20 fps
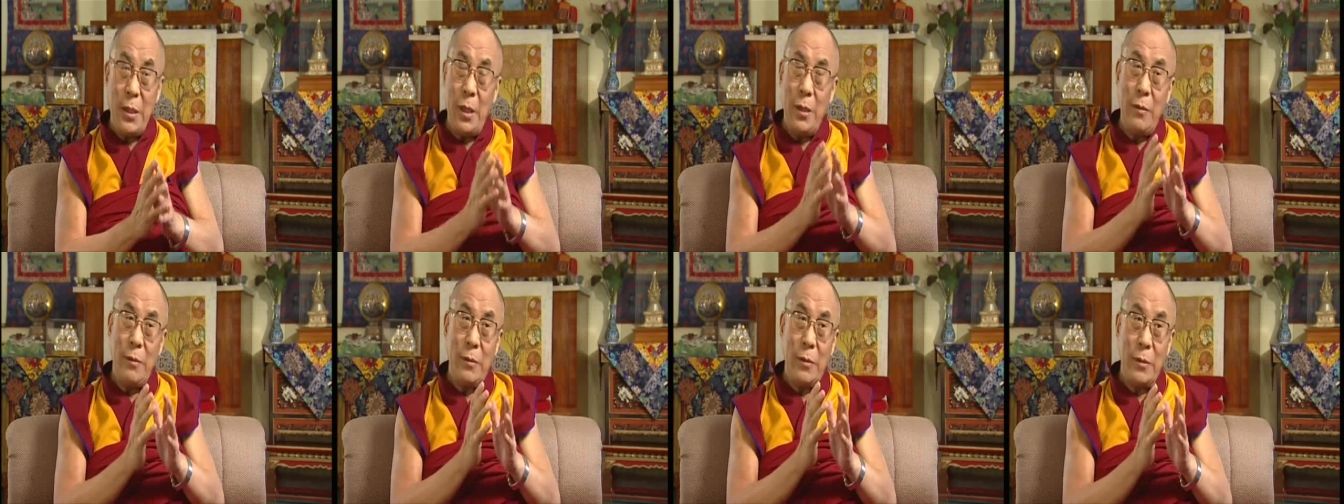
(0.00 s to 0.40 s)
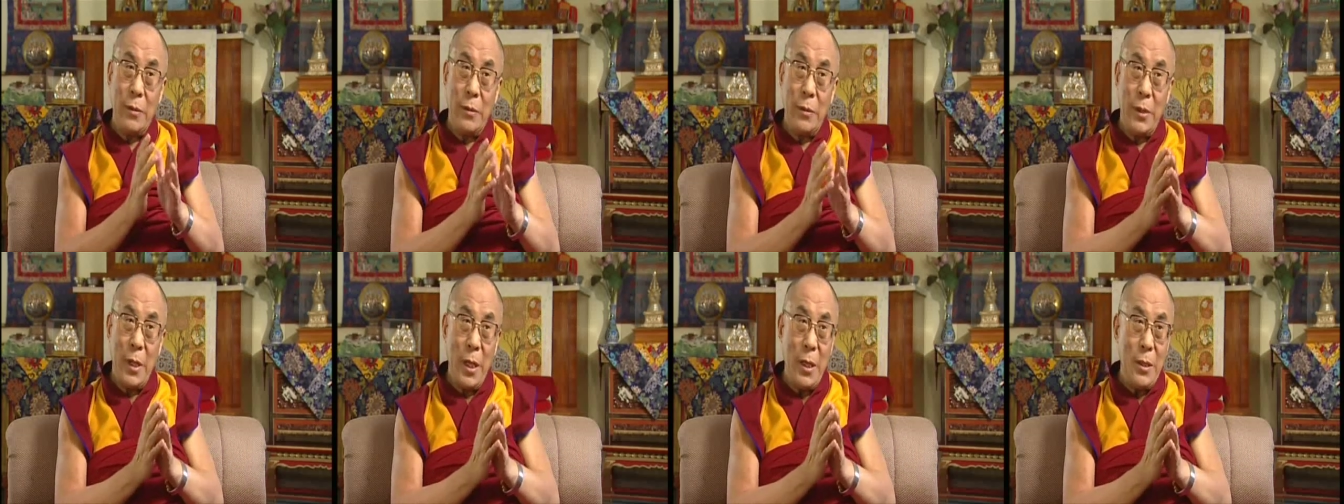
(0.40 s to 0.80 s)
then,
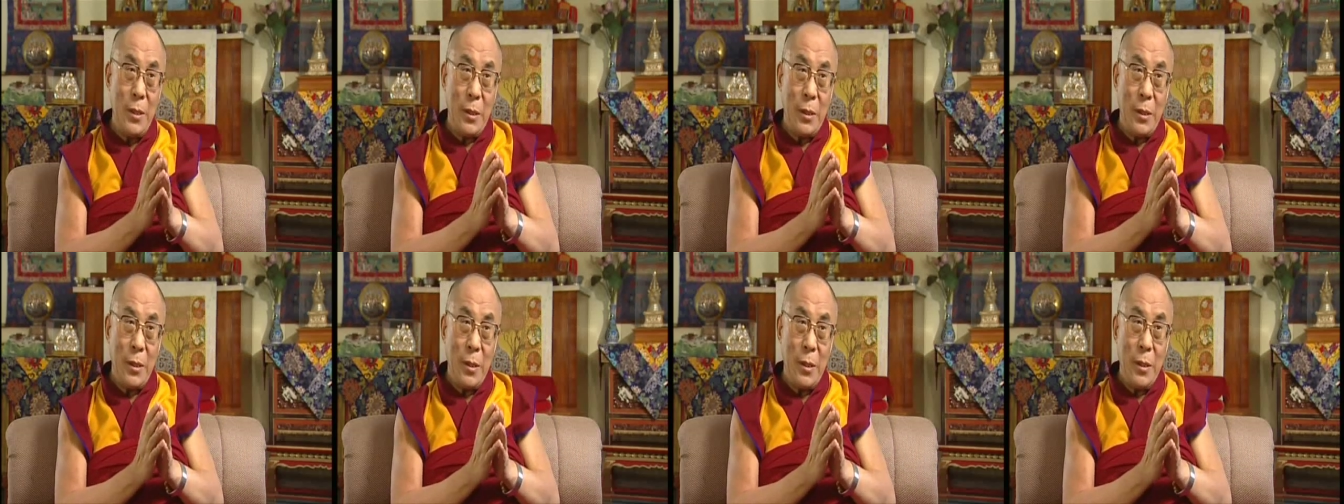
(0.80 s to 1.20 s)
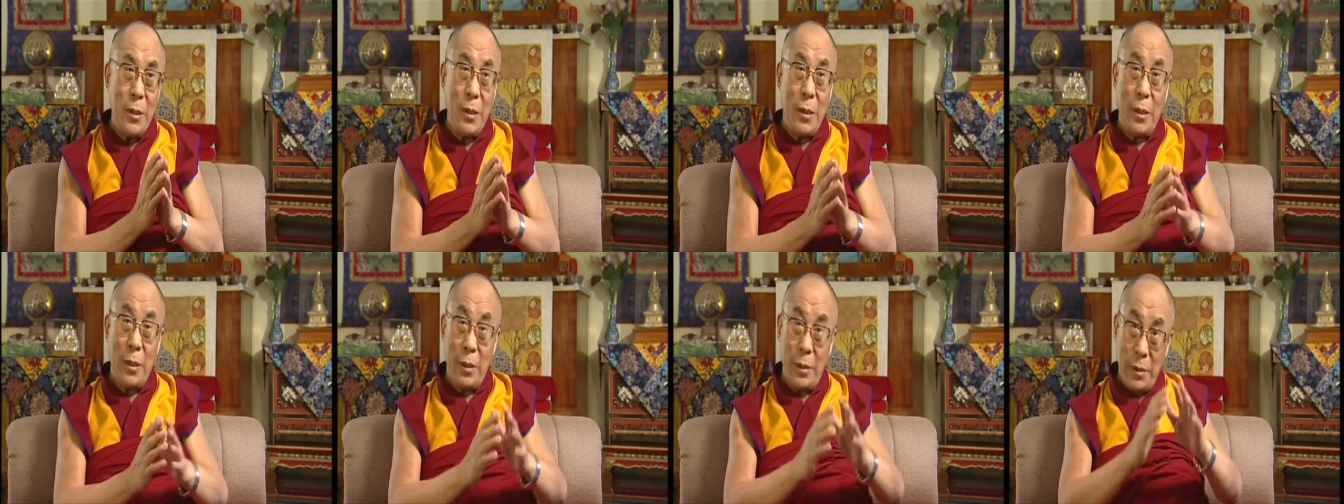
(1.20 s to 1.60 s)
then
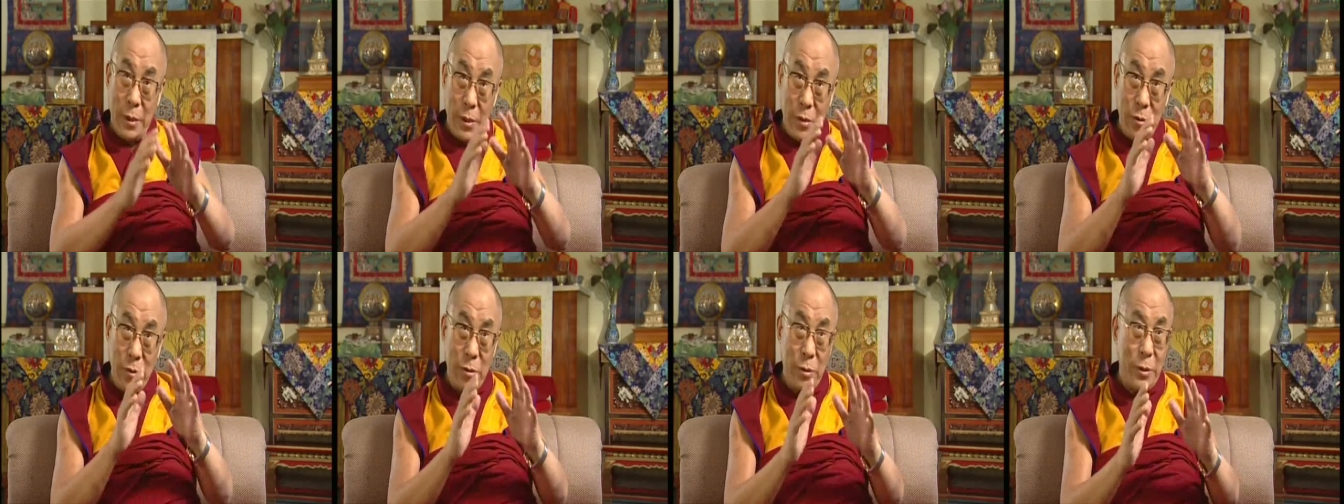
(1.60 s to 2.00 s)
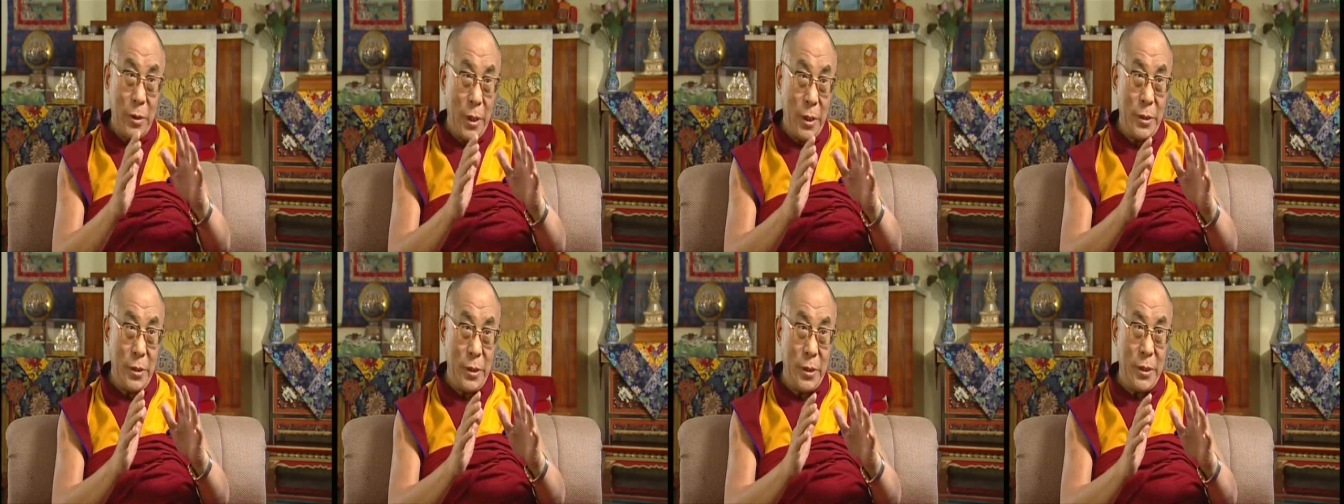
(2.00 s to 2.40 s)
uh, this,
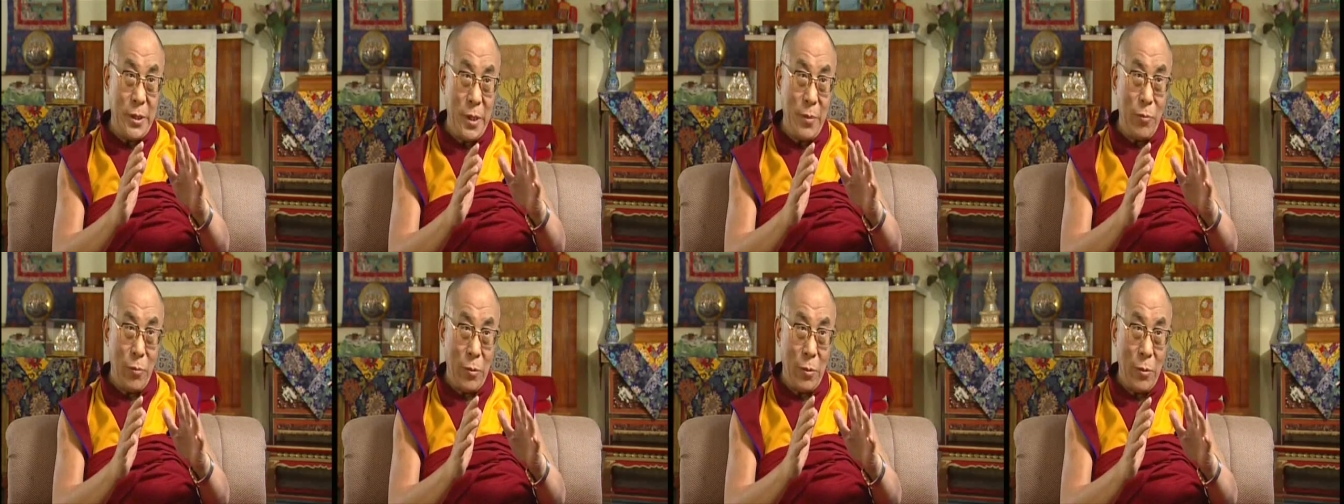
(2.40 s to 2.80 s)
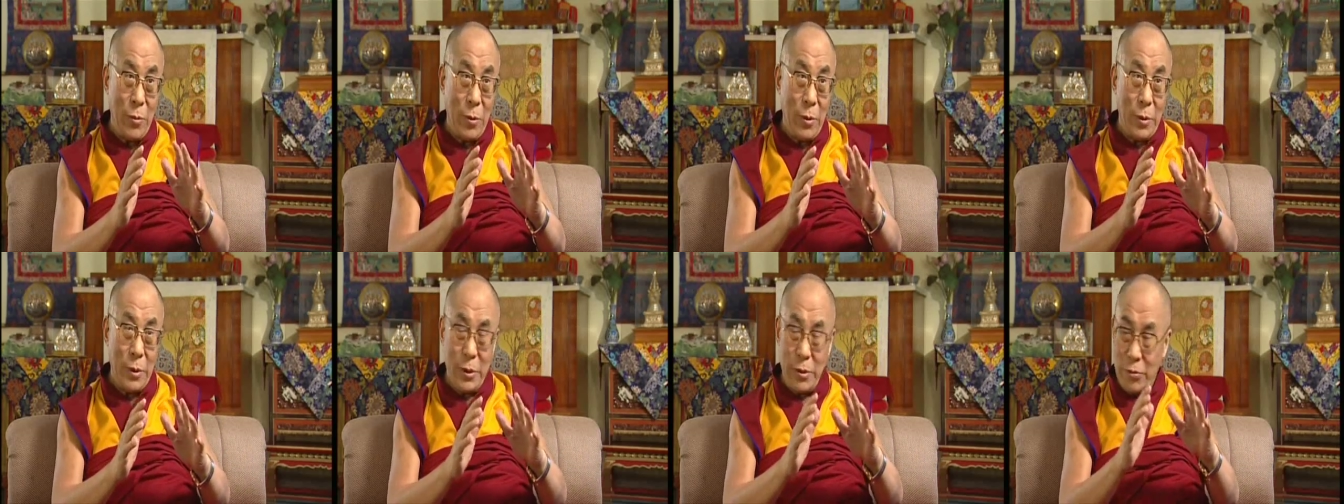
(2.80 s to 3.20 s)
the system
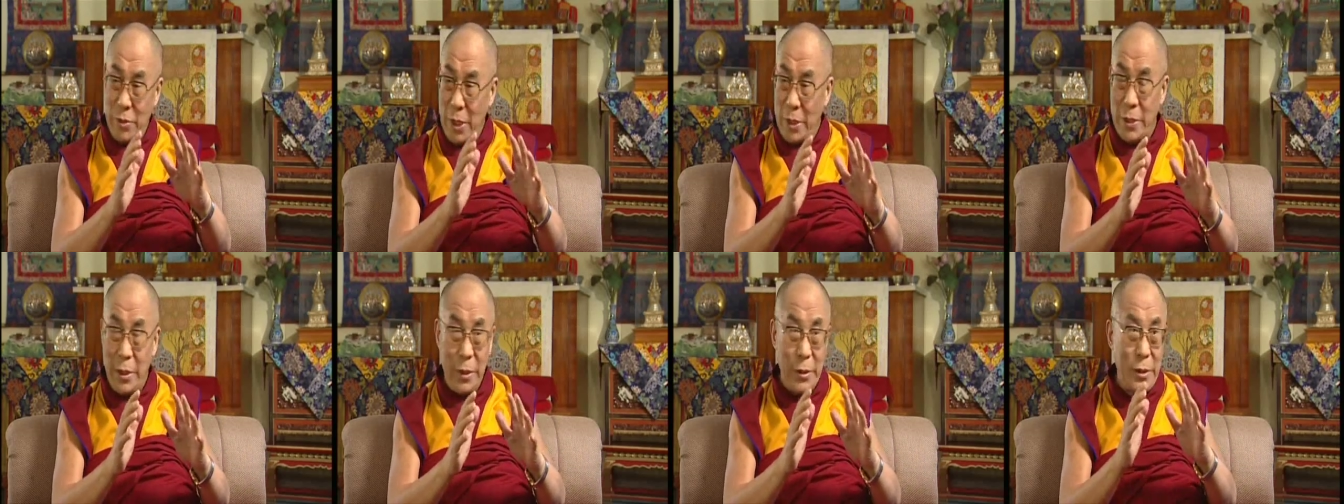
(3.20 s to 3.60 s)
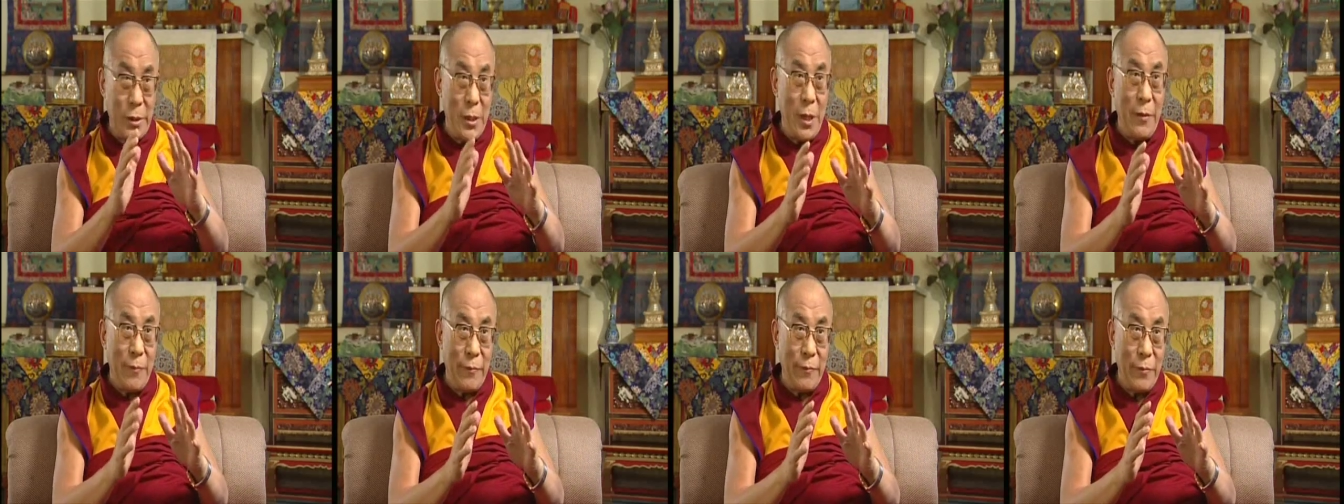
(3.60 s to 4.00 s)
or the structure
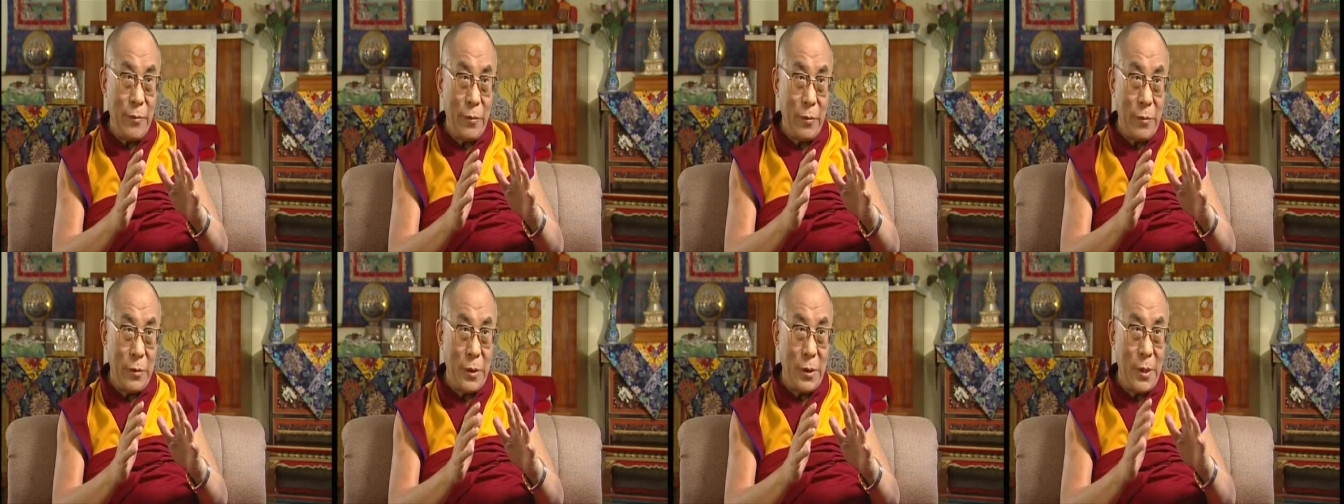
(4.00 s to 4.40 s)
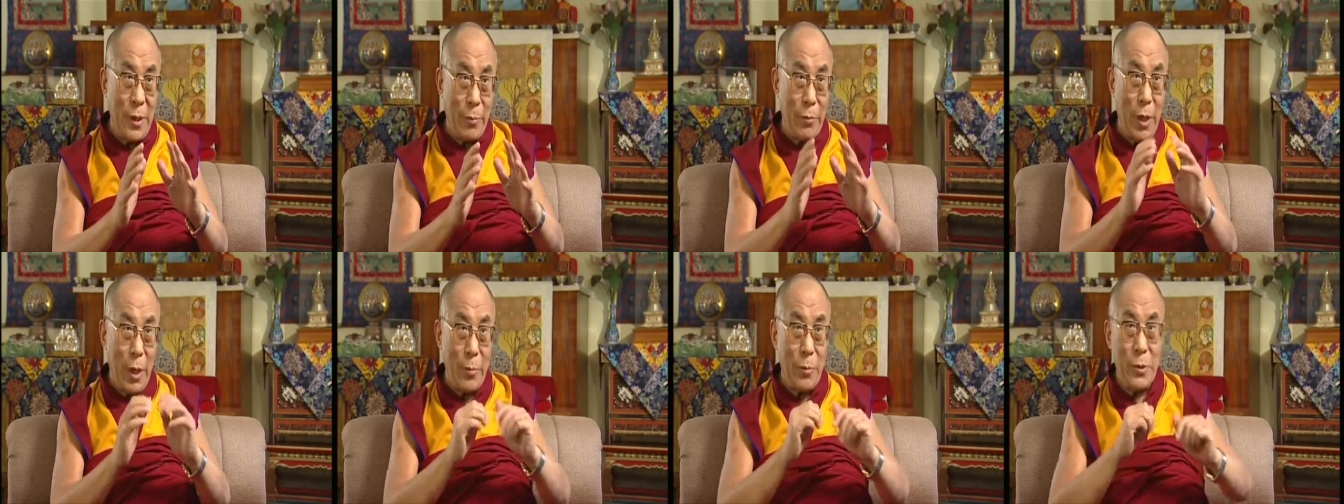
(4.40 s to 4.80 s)
itself, you see
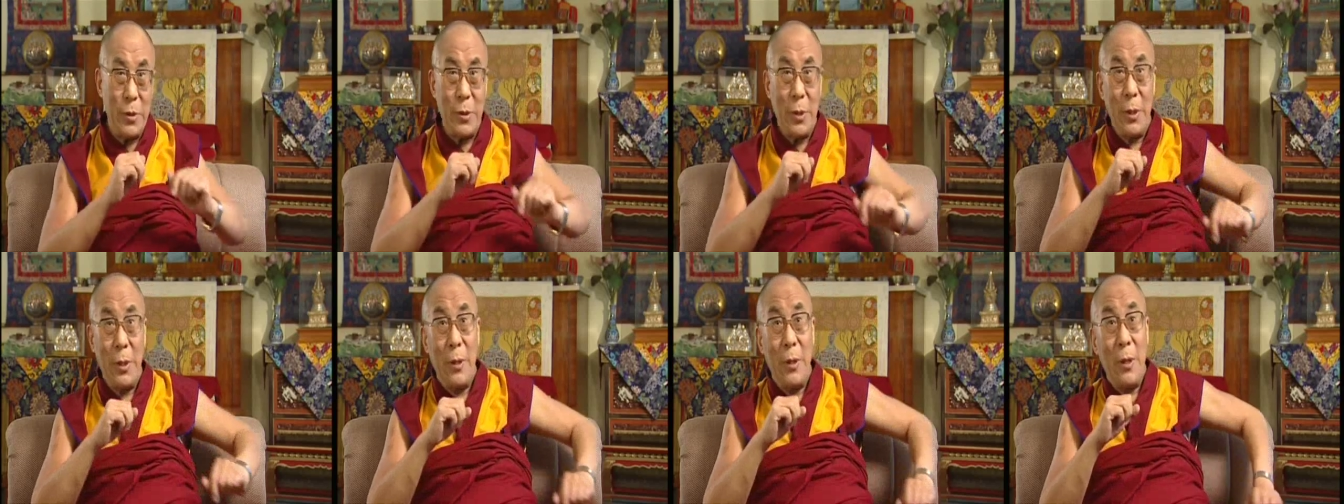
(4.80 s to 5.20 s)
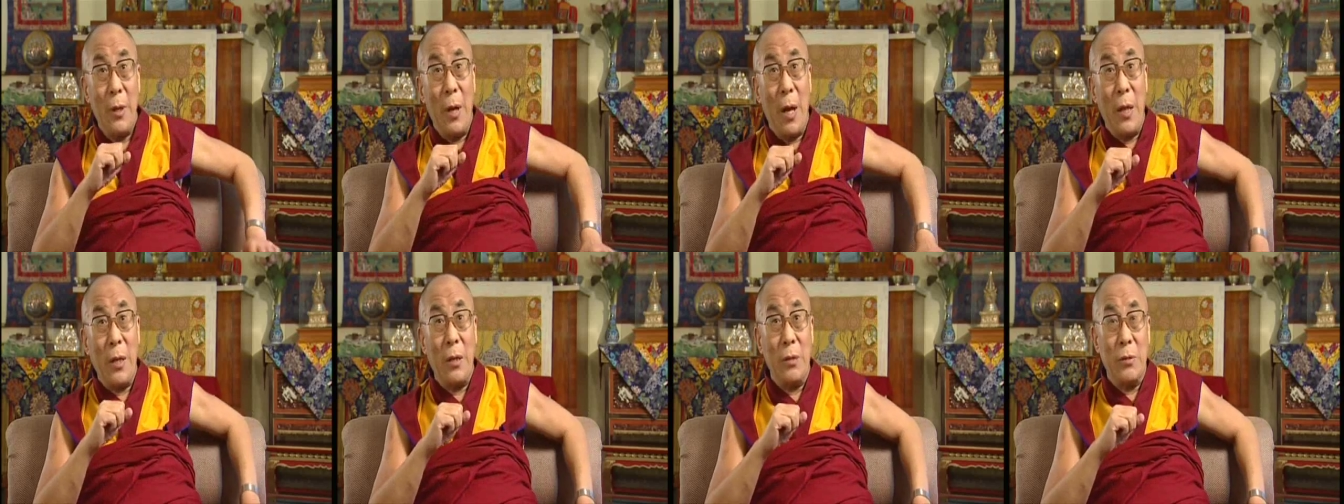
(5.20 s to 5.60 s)
sometimes,
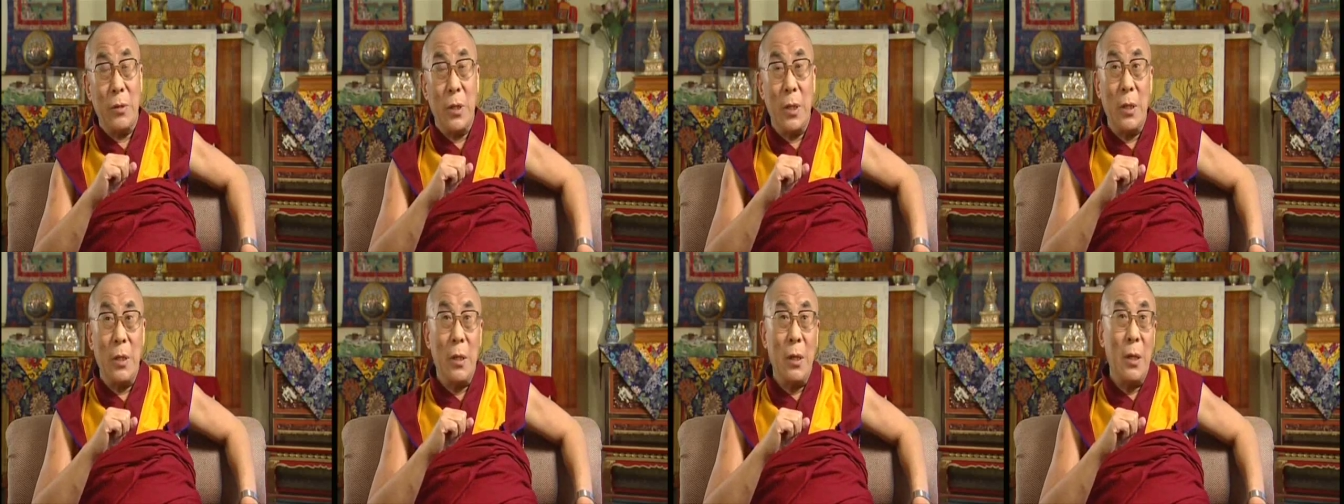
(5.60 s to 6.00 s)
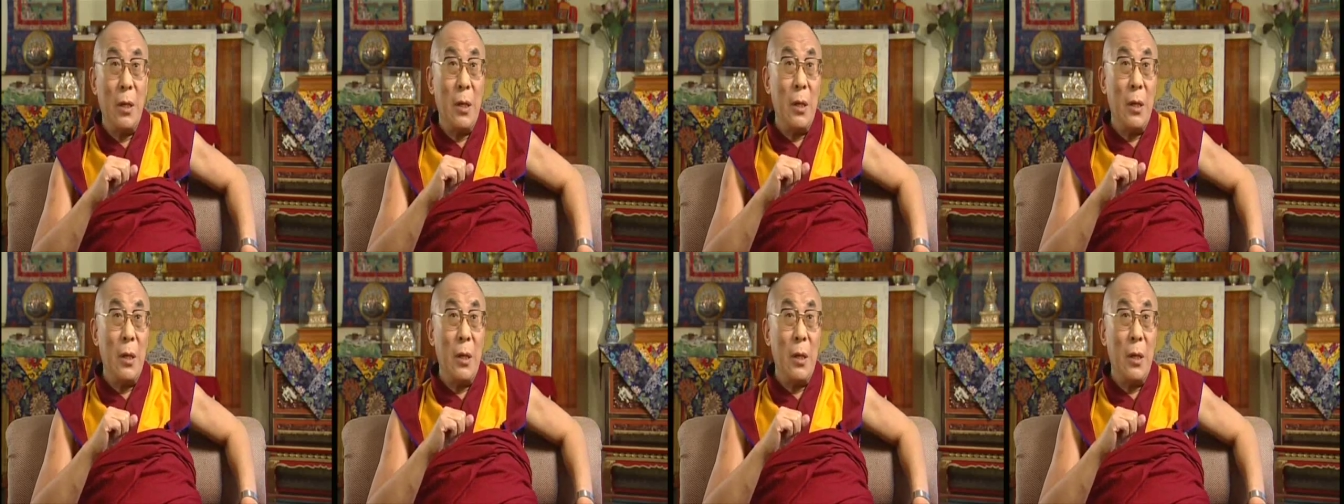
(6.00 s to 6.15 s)
I think you see,